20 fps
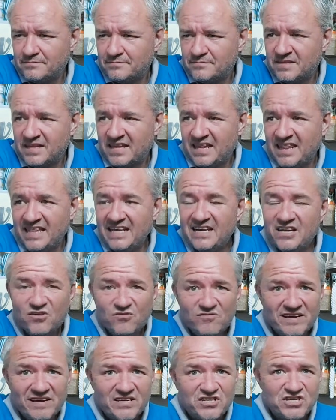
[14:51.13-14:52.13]
The
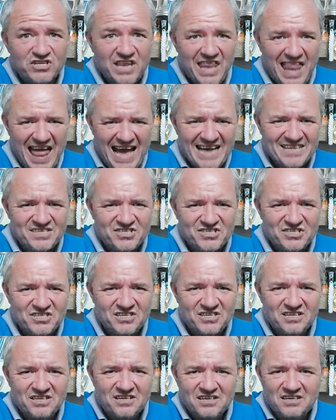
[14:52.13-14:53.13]
licorice
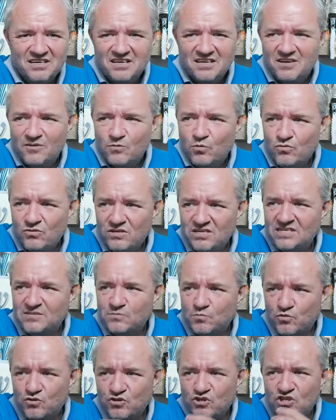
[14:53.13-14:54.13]
lasts
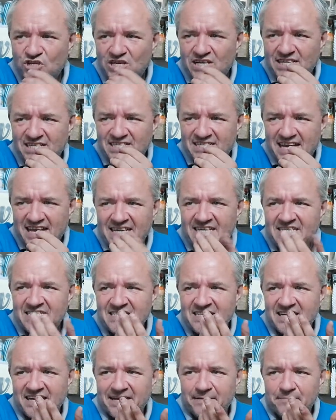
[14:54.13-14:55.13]
once you can
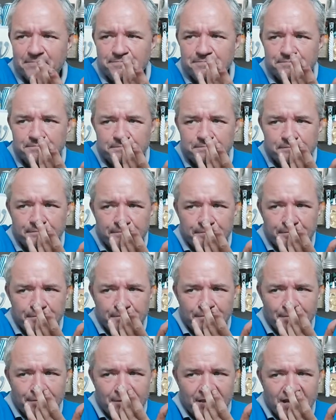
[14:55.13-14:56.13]
taste it.
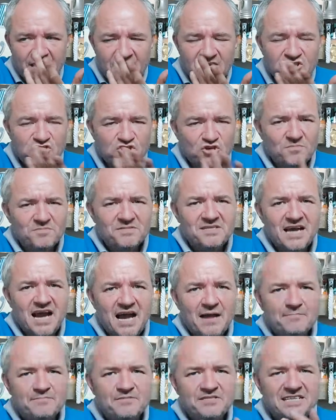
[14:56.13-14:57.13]
And
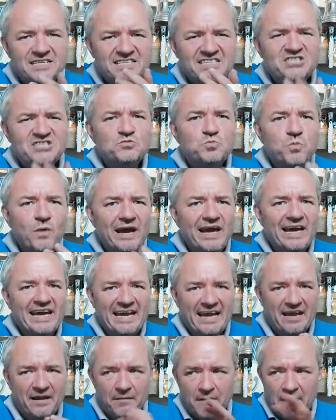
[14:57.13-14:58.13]
sometimes this is
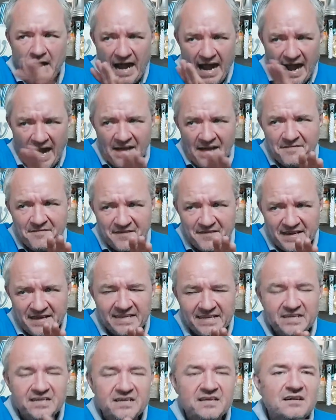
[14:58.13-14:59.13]
where I
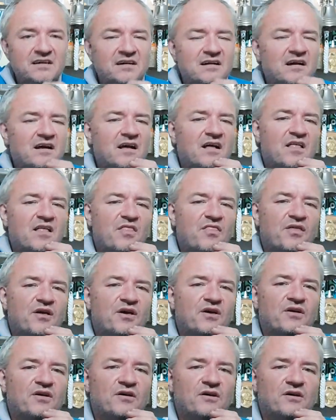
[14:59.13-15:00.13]
think
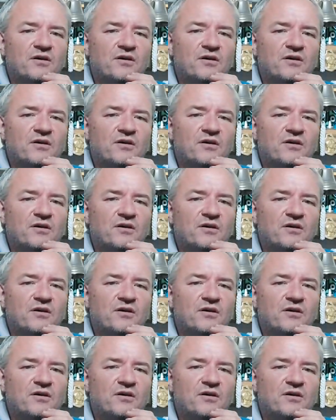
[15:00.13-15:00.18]
that